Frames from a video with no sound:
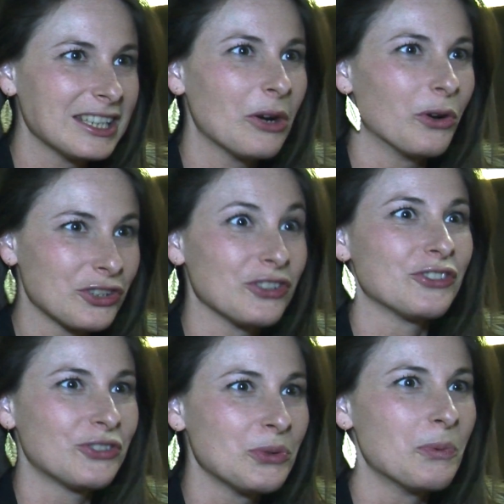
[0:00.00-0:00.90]
the
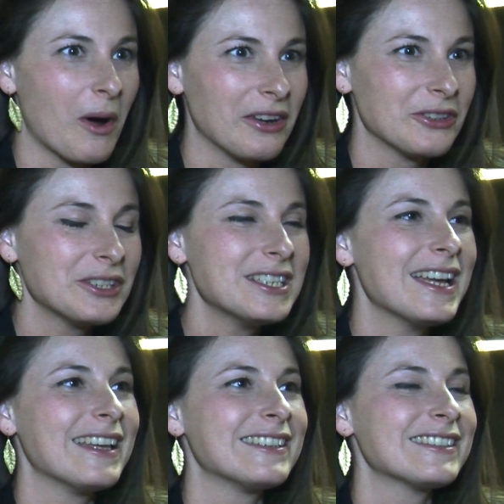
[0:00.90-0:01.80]
audience to wonder.
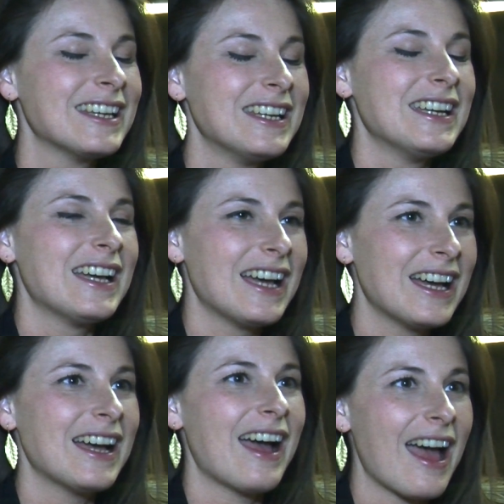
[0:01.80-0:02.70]
And
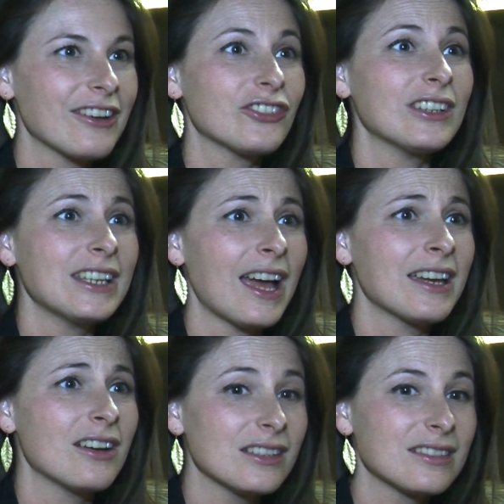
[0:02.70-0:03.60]
actually, I
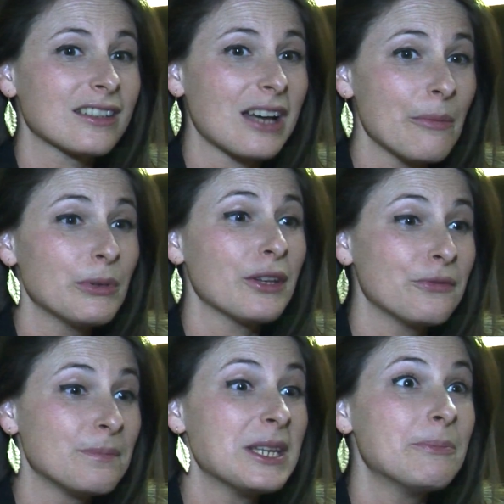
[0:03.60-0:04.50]
got a couple
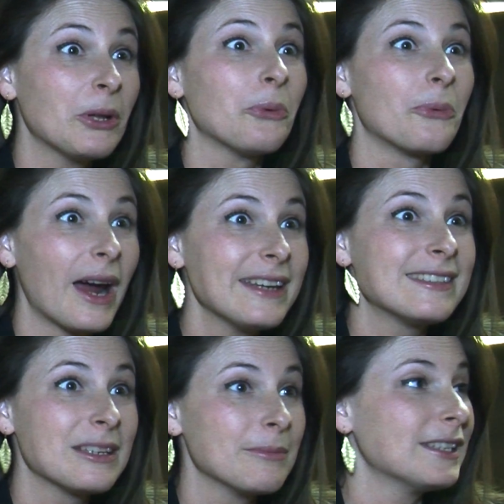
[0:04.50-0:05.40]
of people
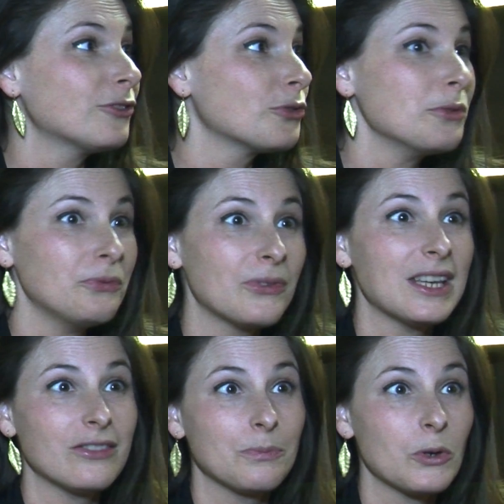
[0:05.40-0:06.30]
writing me through
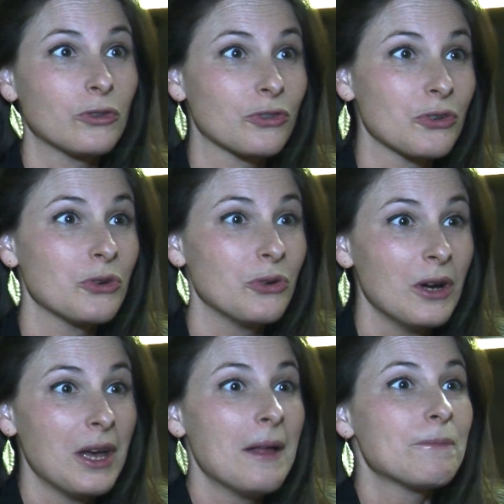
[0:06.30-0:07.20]
Facebook,
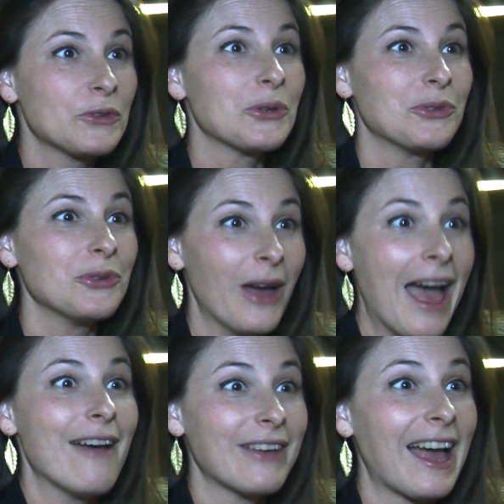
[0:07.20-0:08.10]
to
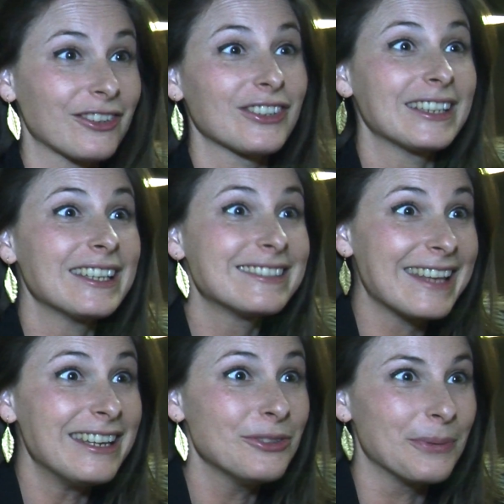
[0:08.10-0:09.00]
have actually a
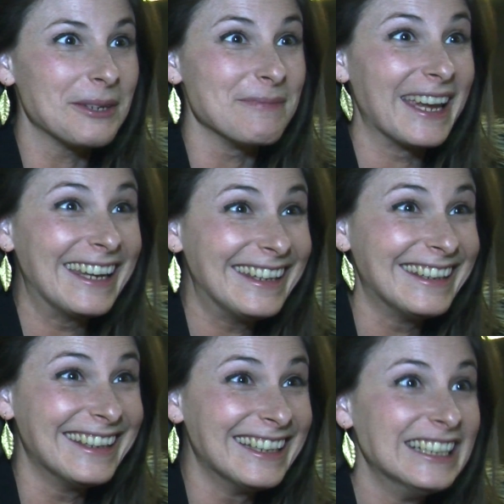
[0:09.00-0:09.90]
date with me.
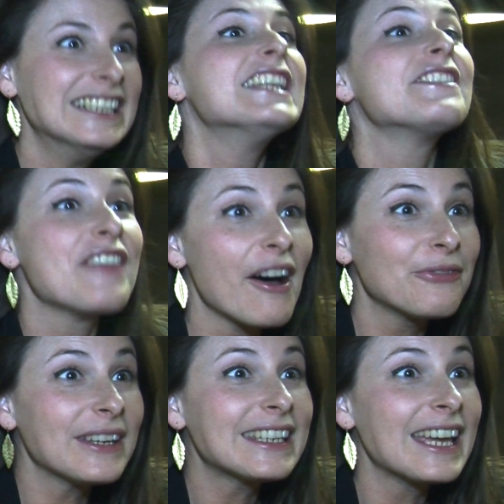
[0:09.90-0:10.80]

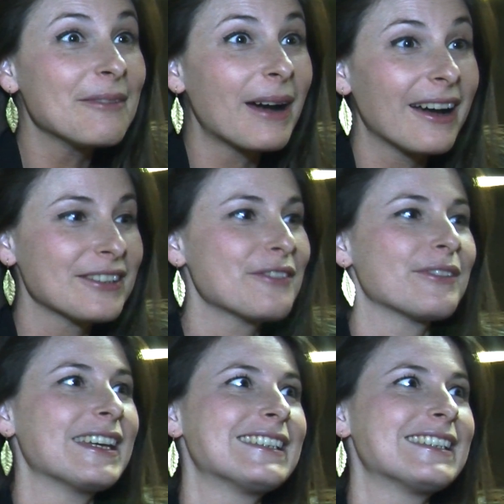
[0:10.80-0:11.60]
Nothing came out of it.